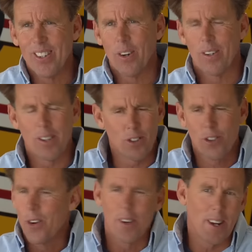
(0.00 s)
You know, and they're
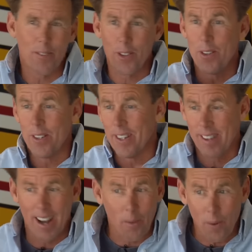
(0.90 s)
screwing up, so you
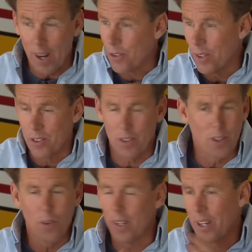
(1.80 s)
just got to watch what you're
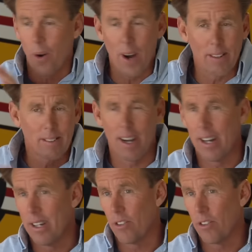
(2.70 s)
doing and go outside,